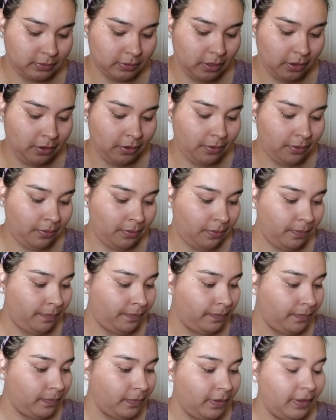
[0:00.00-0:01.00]
So
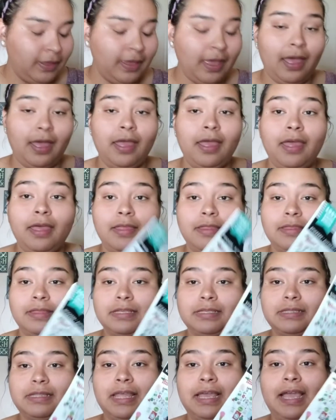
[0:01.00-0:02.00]
yeah,
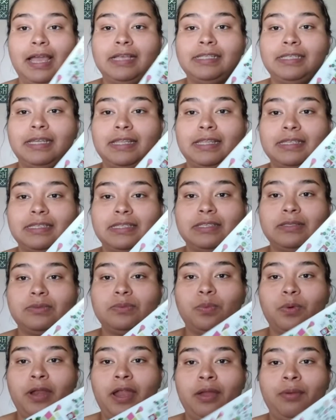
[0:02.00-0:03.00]
this, like I said, this is
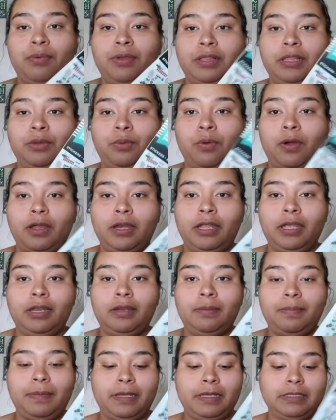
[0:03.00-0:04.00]
what I really wanted